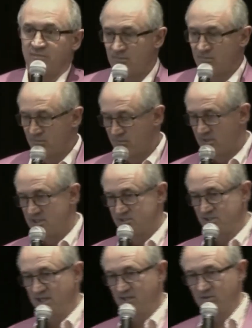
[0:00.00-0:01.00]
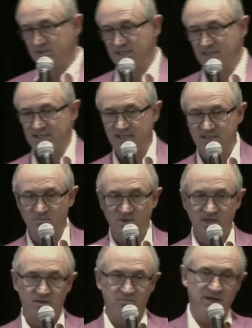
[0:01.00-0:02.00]
Because not only did I need the money to
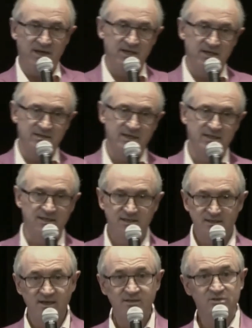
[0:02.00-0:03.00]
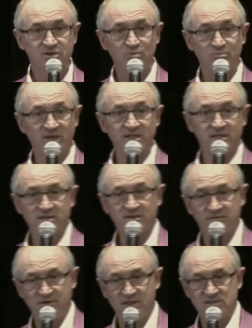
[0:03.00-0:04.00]
buy it, I need another $2 million to
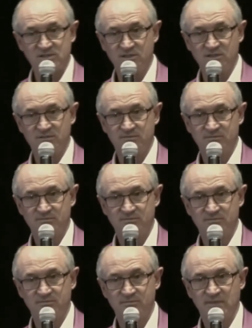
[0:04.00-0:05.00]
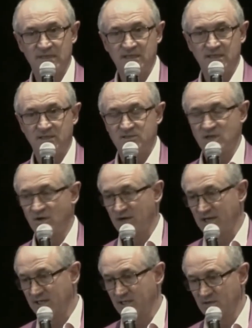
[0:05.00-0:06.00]
finish it. So I
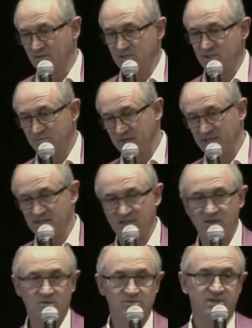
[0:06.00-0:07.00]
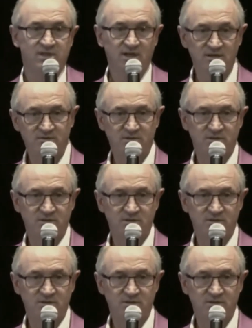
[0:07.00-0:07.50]
go to the bank that holds the note.